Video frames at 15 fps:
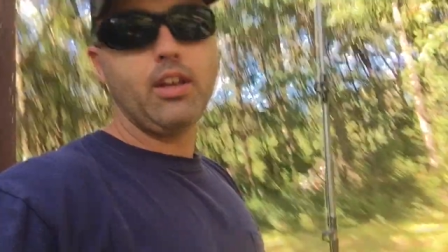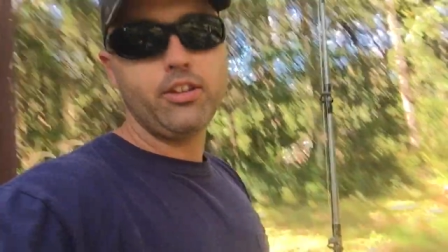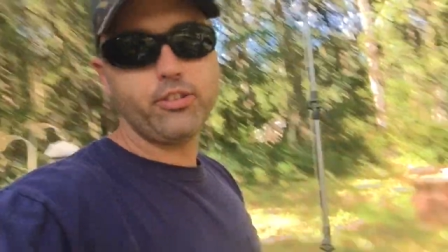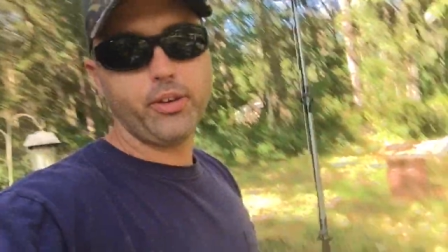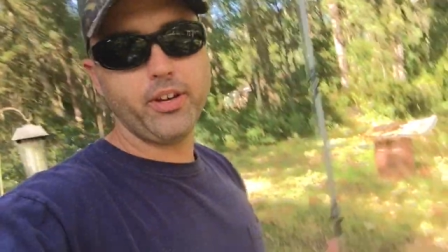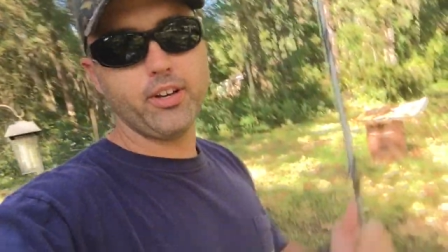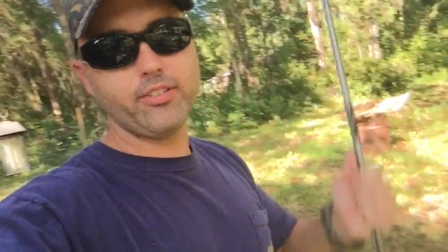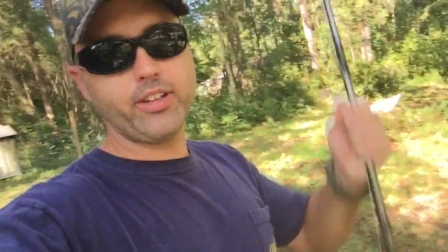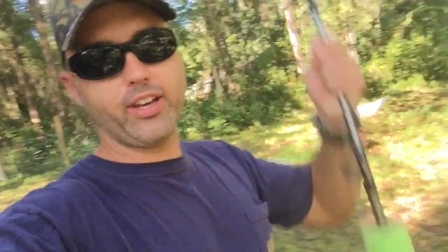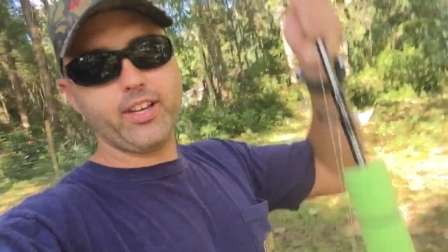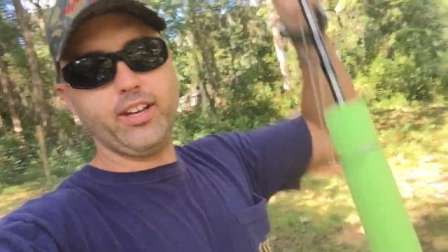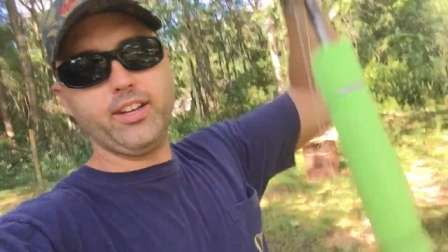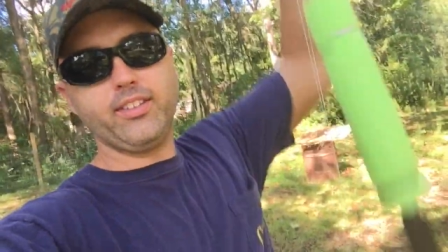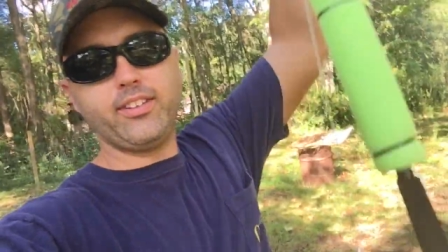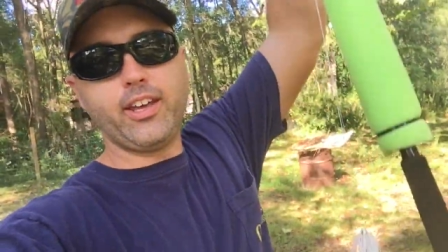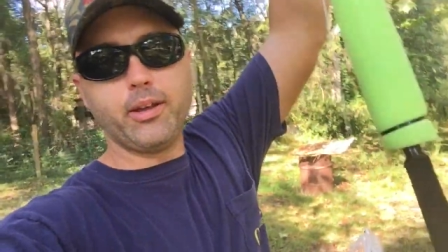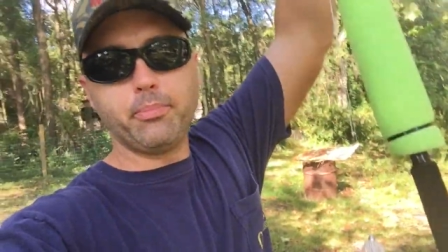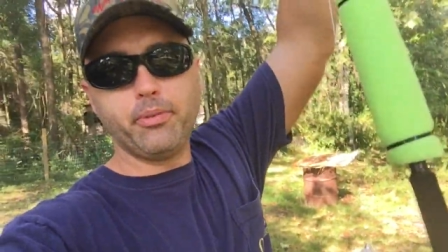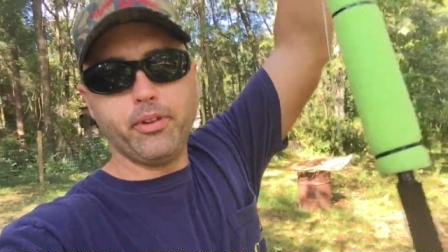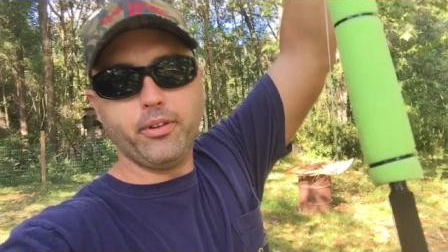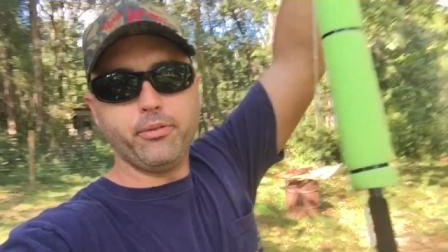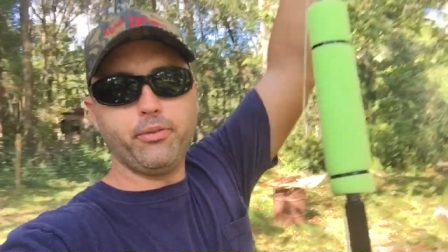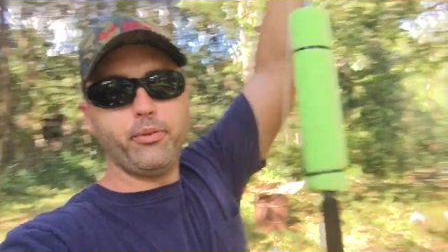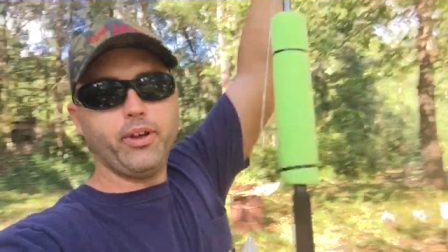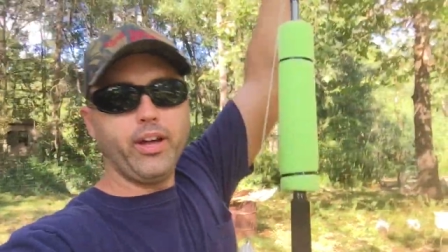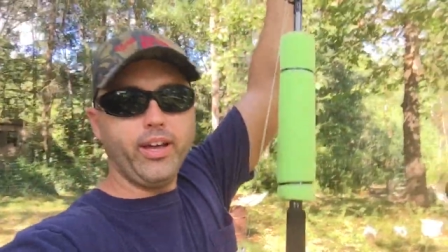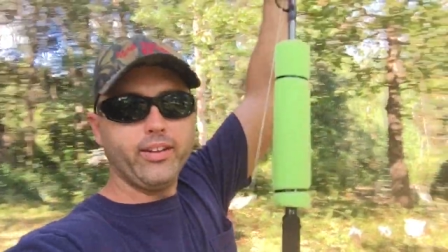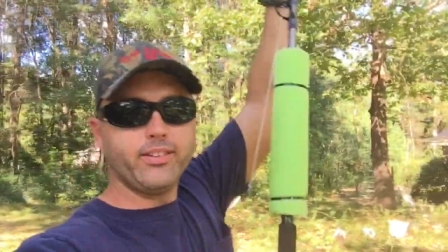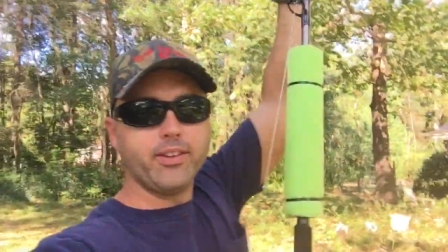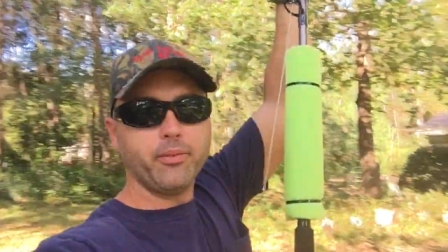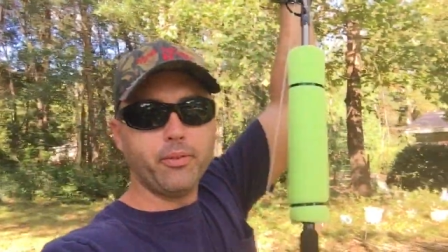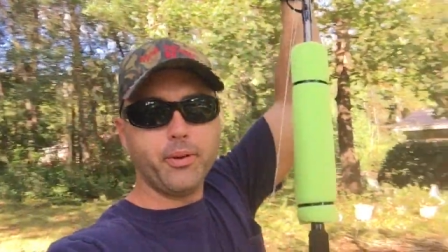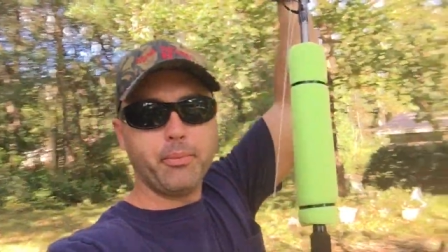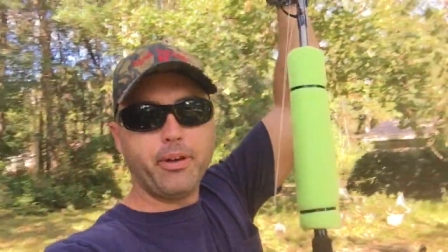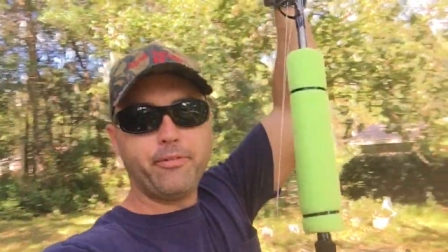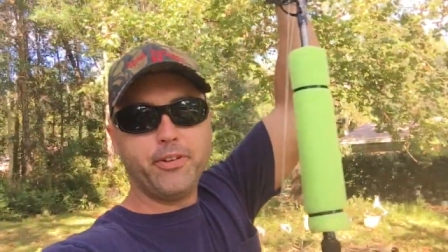so here's like an example of what one of my